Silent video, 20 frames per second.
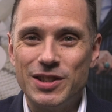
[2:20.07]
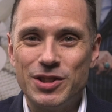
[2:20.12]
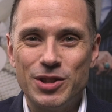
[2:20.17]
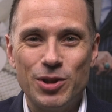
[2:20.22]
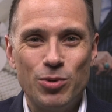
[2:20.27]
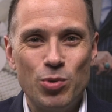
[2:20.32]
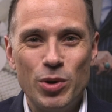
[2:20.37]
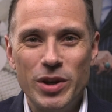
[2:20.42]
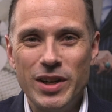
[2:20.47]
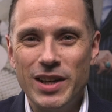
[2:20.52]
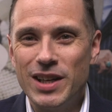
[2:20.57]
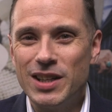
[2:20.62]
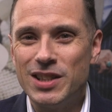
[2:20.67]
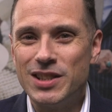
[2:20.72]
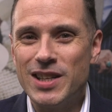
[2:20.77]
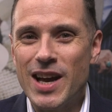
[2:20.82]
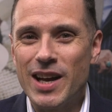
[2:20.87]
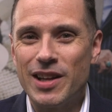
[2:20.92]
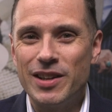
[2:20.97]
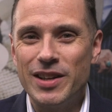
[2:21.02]
So what
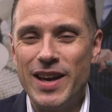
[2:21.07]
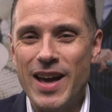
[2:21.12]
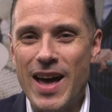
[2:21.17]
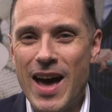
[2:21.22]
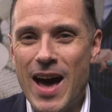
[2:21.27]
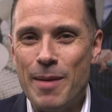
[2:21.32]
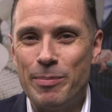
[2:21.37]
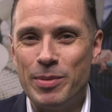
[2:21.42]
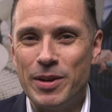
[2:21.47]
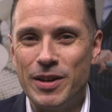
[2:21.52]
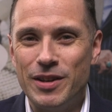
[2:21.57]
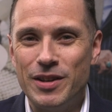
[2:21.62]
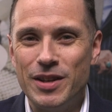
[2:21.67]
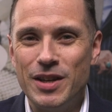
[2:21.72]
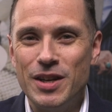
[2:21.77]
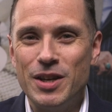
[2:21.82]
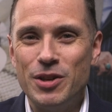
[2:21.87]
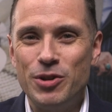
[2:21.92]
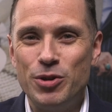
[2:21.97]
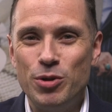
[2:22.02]
exactly happened
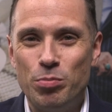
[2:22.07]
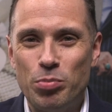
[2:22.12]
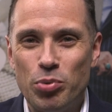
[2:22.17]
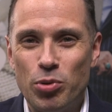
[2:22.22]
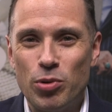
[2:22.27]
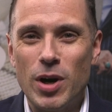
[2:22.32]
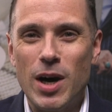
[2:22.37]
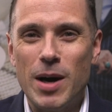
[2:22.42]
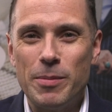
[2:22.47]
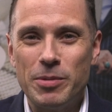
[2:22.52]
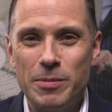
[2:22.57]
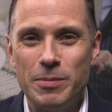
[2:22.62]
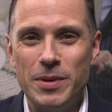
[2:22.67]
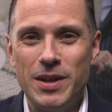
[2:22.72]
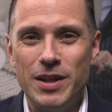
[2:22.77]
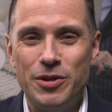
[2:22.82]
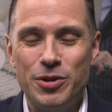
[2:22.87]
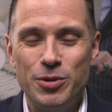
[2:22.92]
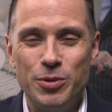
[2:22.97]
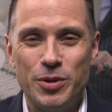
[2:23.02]
to prompt
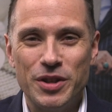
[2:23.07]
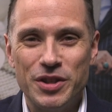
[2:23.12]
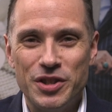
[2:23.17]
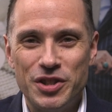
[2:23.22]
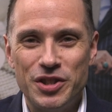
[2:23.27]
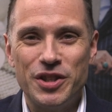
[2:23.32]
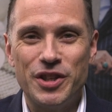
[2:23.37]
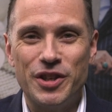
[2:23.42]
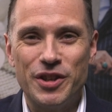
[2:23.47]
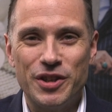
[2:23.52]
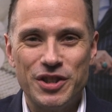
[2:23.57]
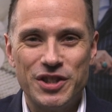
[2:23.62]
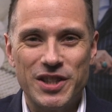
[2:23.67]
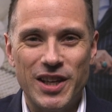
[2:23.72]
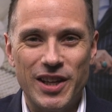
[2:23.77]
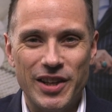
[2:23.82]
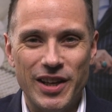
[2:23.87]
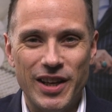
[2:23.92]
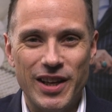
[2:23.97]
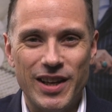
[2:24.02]
me to consider
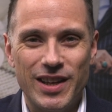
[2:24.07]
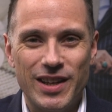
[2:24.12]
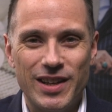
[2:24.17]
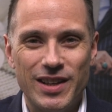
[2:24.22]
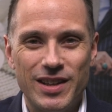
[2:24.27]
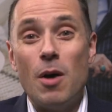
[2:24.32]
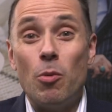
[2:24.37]
selling it?